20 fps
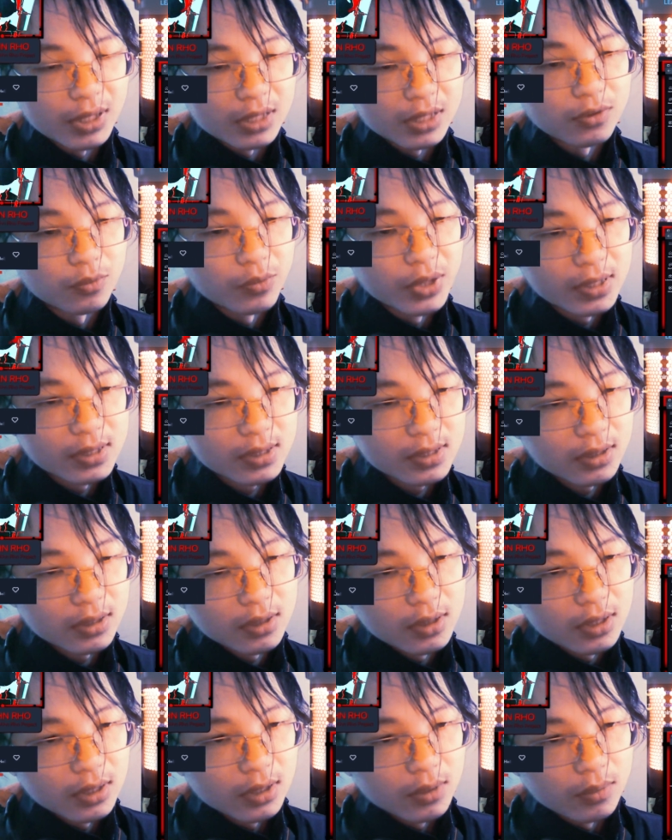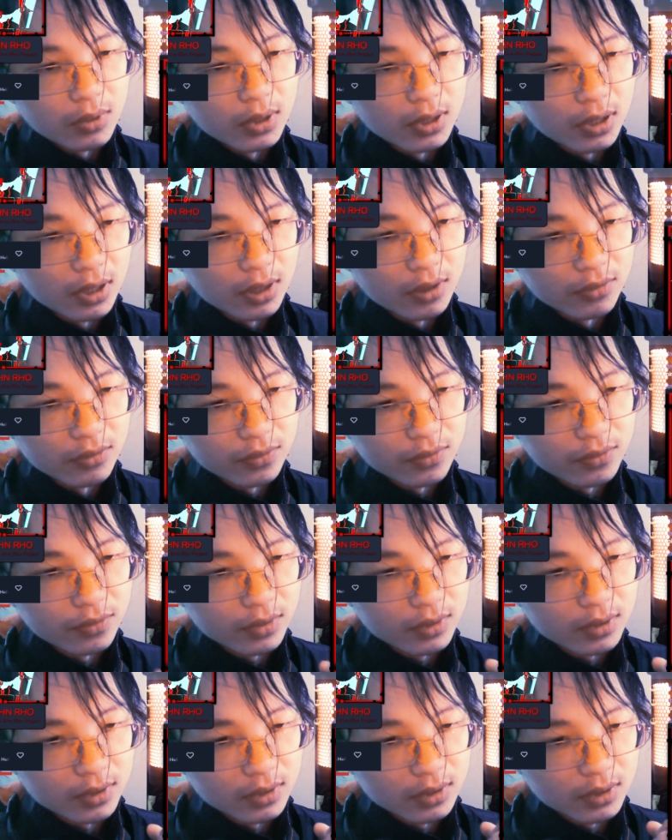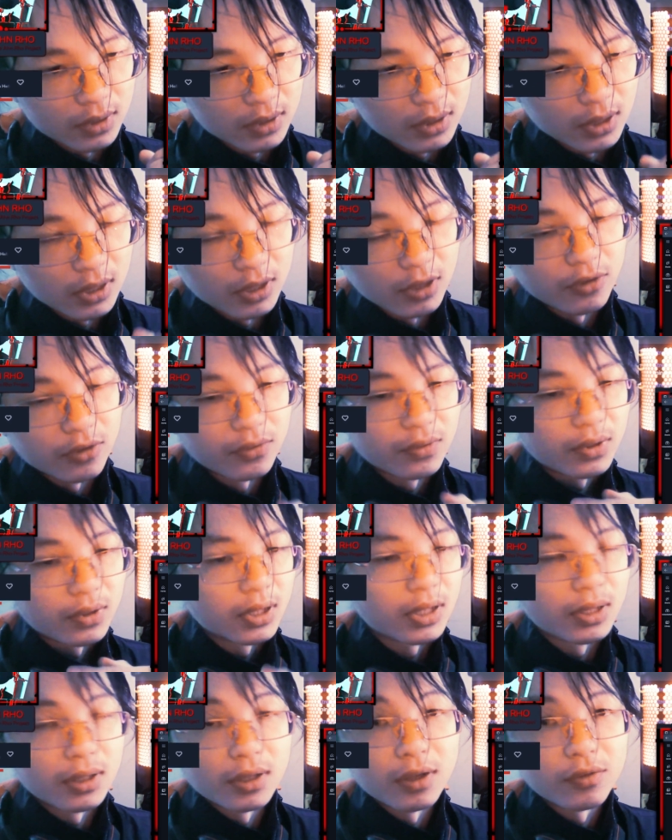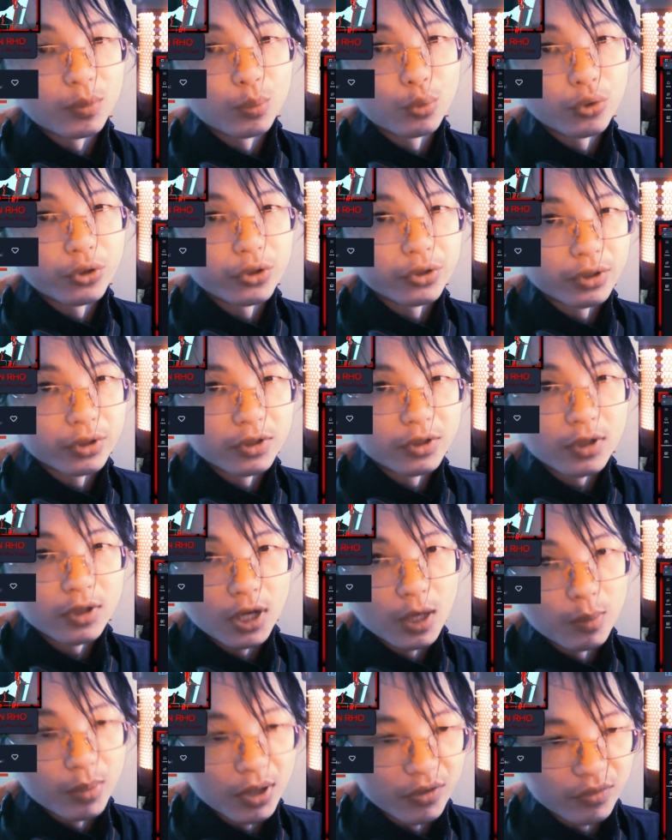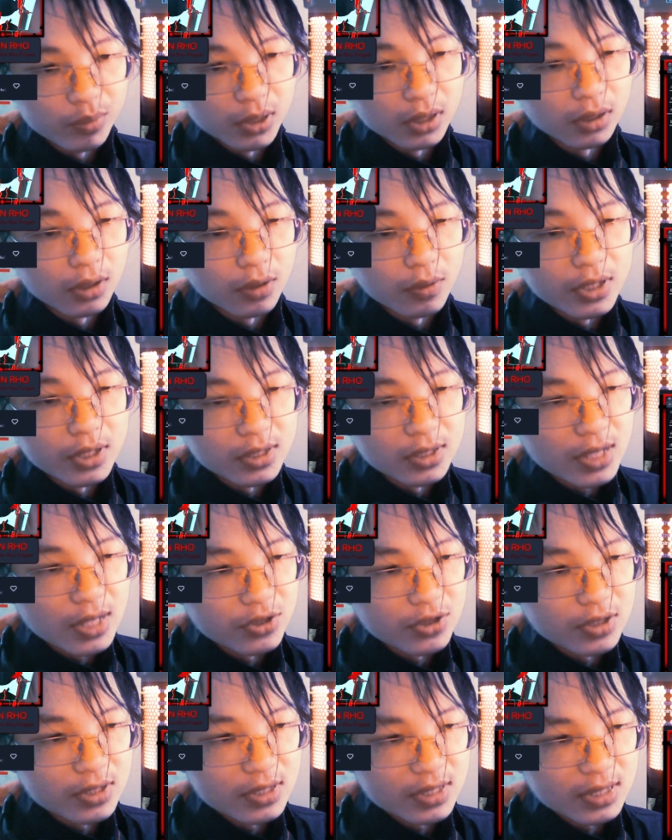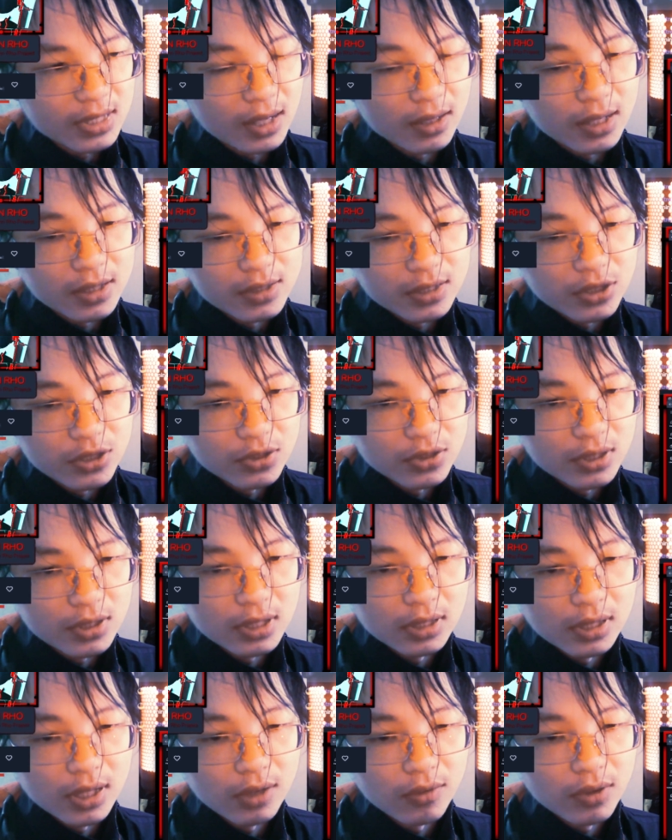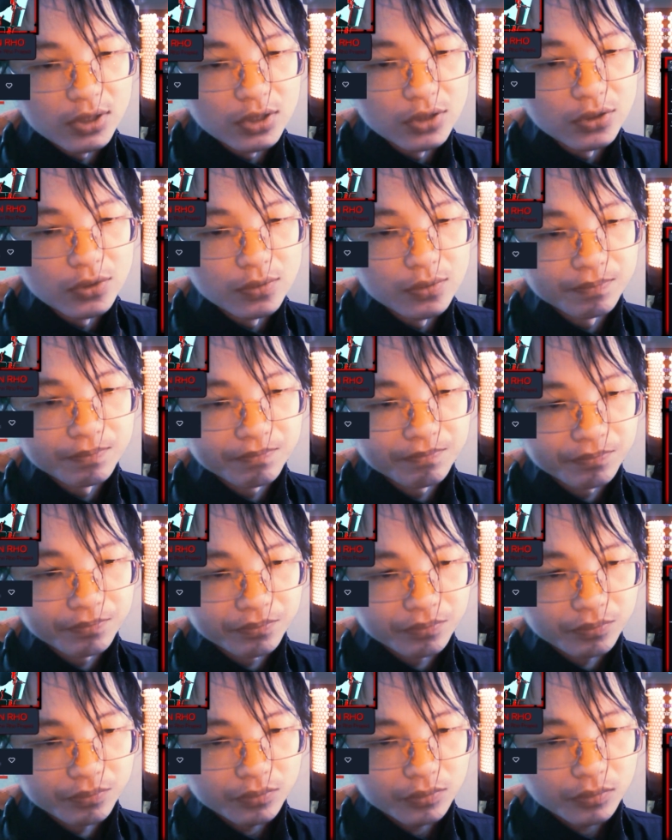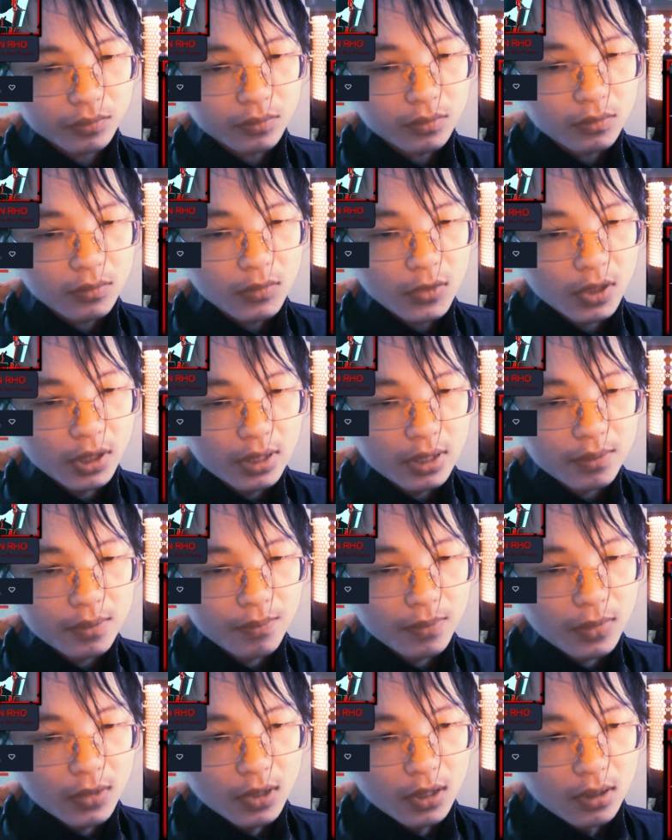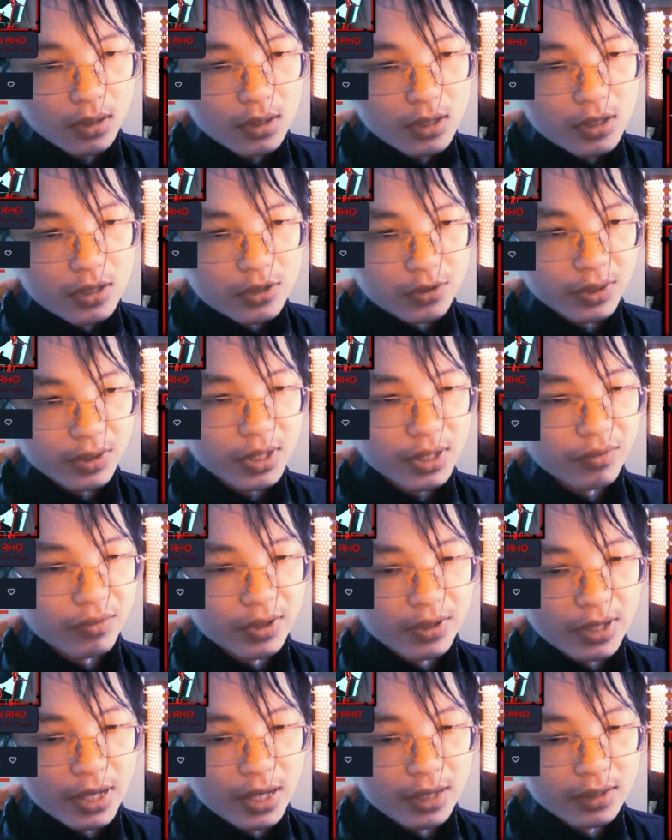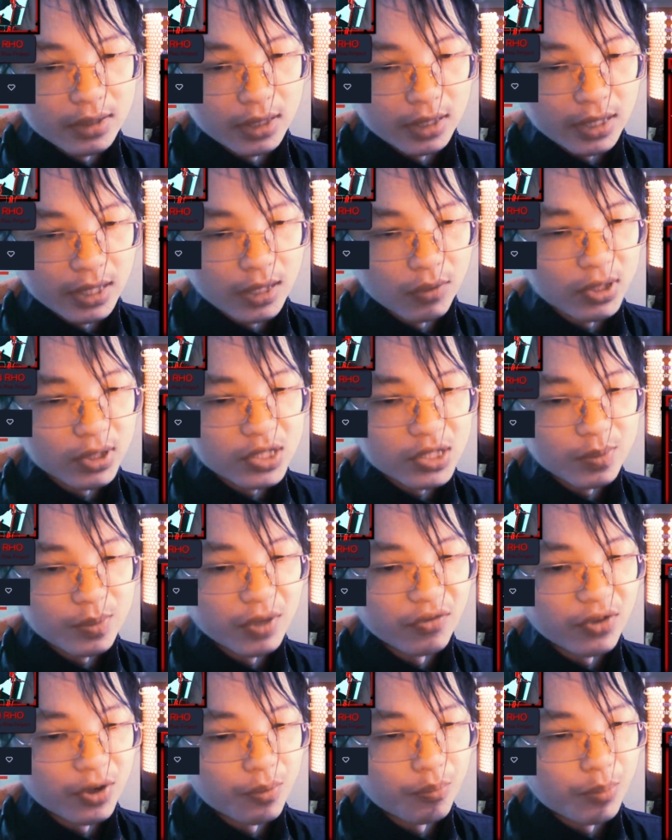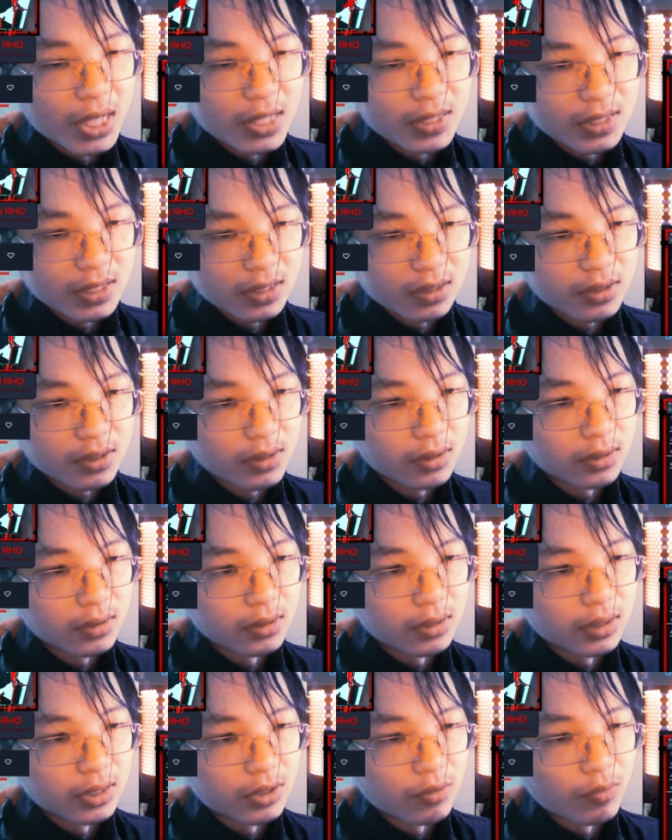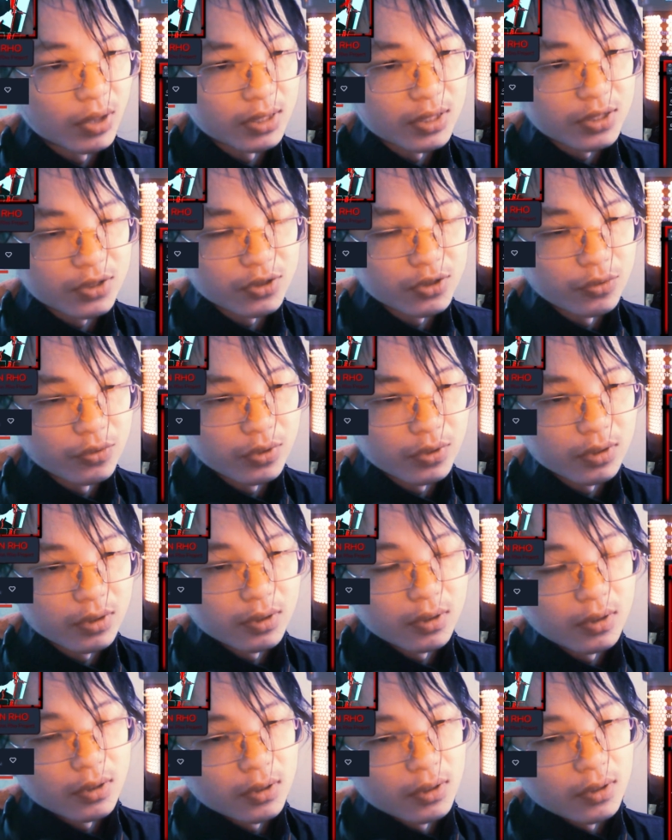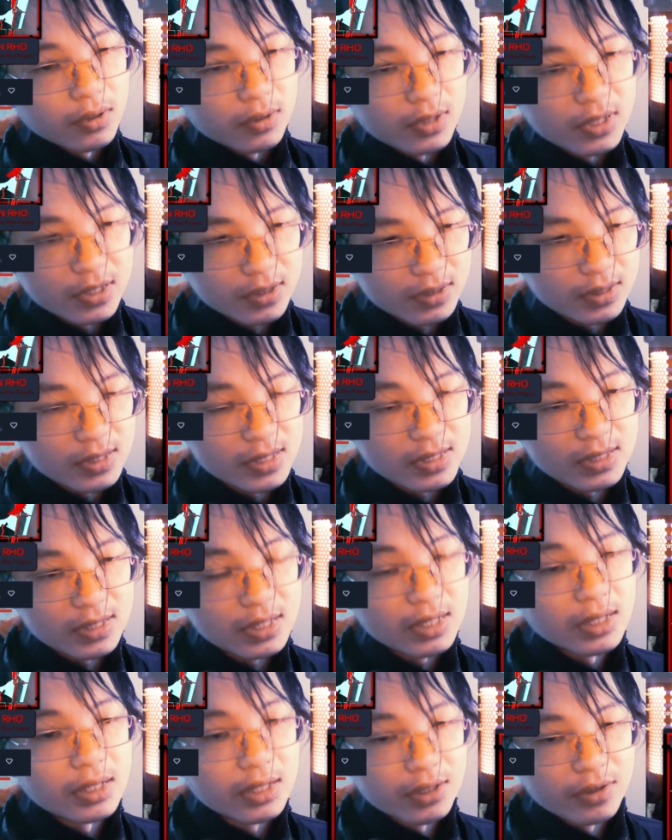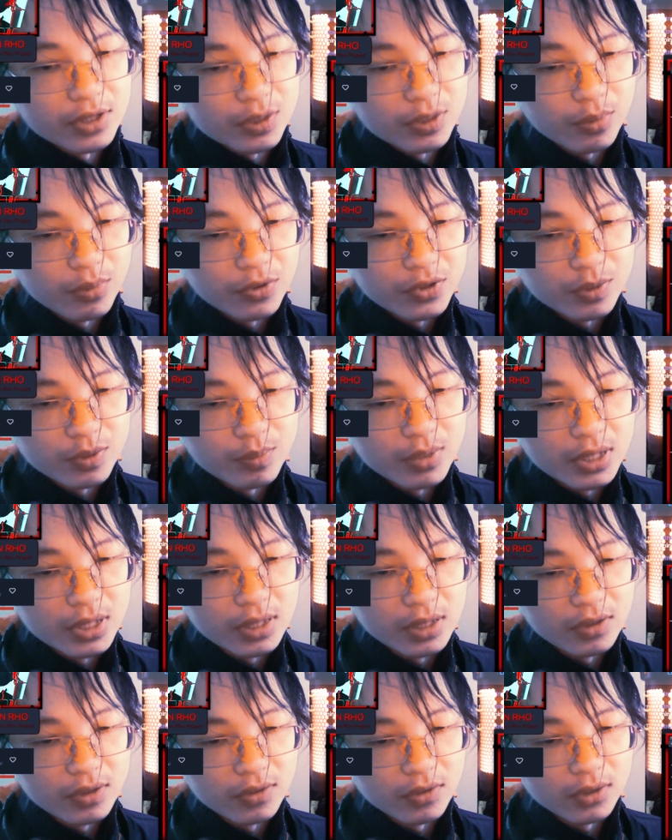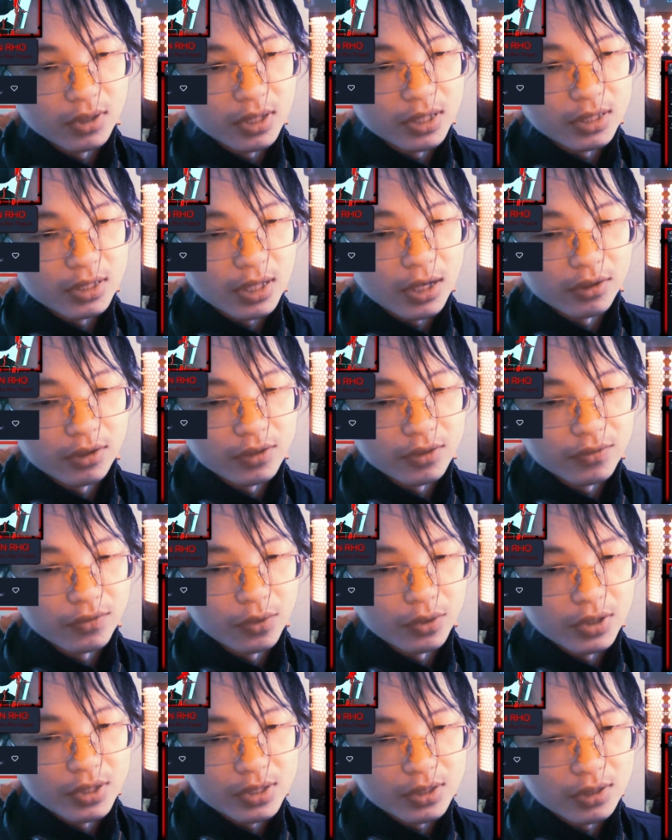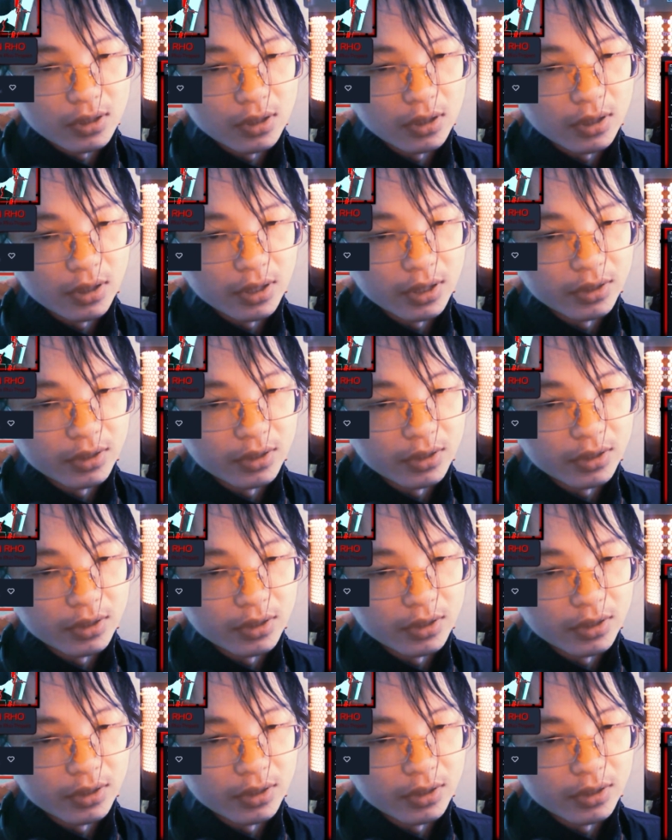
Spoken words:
widths of the border above and below, and that's just a stylization thing that I want to do. Okay, so we can get rid of that. Again, I want this to be a very basic. I don't want this to this scene here is supposed to be entirely focused on